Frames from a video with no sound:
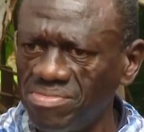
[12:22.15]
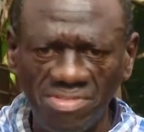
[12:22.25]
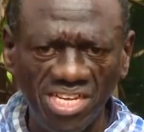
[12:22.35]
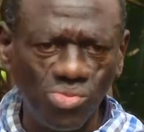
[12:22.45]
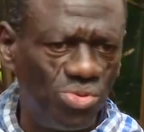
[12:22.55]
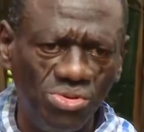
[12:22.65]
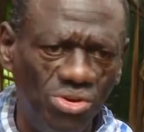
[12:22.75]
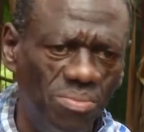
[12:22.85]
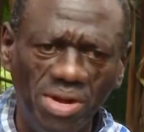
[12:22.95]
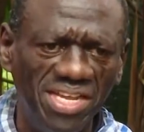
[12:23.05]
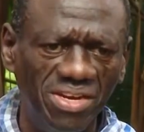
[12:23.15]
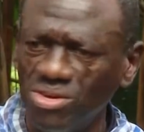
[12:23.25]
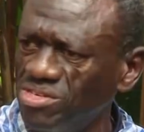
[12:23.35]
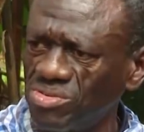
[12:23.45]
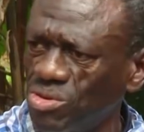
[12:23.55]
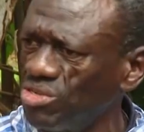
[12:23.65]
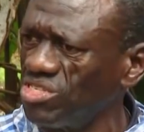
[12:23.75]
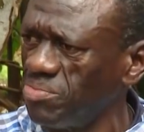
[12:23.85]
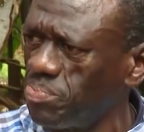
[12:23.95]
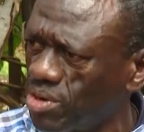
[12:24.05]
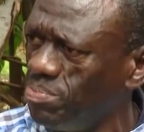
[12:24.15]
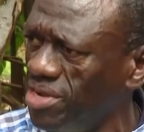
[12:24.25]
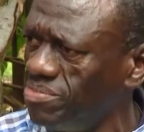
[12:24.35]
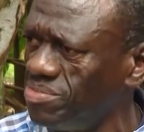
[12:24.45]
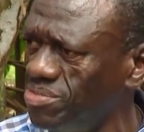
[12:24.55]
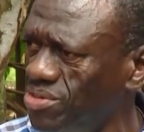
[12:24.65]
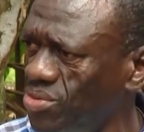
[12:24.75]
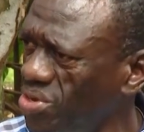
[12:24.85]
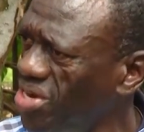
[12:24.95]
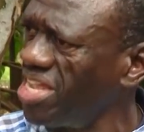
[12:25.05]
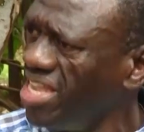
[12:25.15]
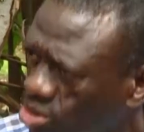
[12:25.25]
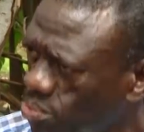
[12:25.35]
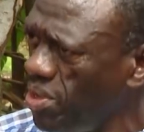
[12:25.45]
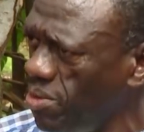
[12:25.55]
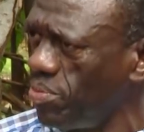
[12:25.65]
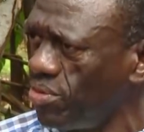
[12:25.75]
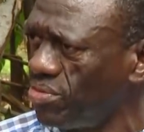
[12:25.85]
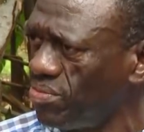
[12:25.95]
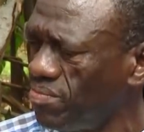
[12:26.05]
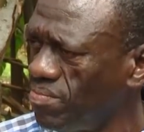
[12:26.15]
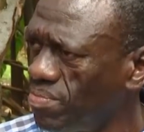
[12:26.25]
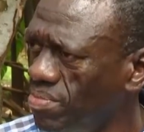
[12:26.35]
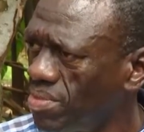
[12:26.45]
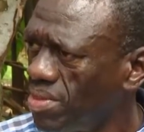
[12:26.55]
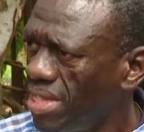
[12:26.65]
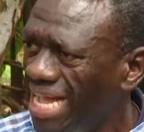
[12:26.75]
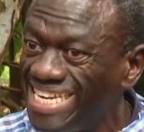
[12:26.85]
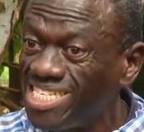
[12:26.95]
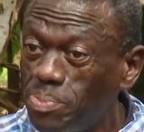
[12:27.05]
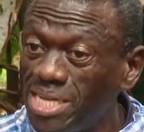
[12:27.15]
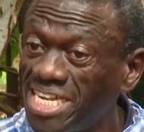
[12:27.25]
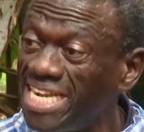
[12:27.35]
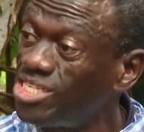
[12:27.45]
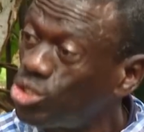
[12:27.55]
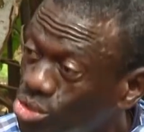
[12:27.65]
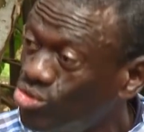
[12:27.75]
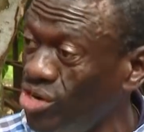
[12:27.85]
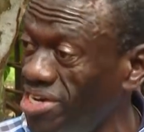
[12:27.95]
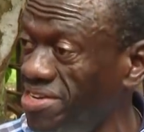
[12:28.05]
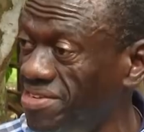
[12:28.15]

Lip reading: that would normally not cause a problem will kill people, and especially children.